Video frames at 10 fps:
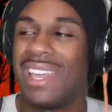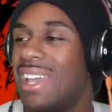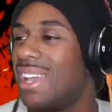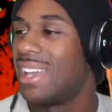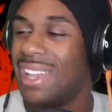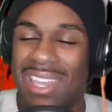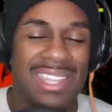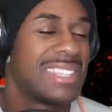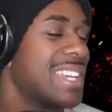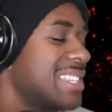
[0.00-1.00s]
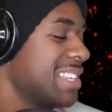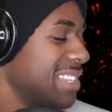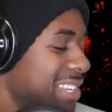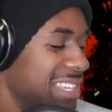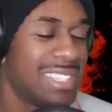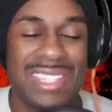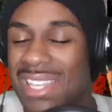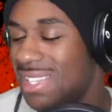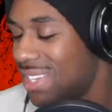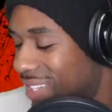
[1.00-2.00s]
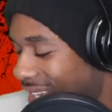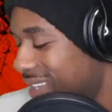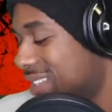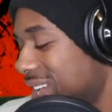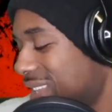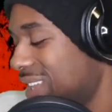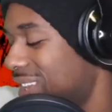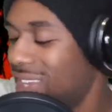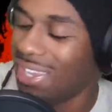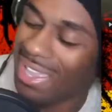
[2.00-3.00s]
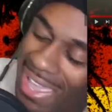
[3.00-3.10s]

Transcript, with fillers: ayy, take the lead,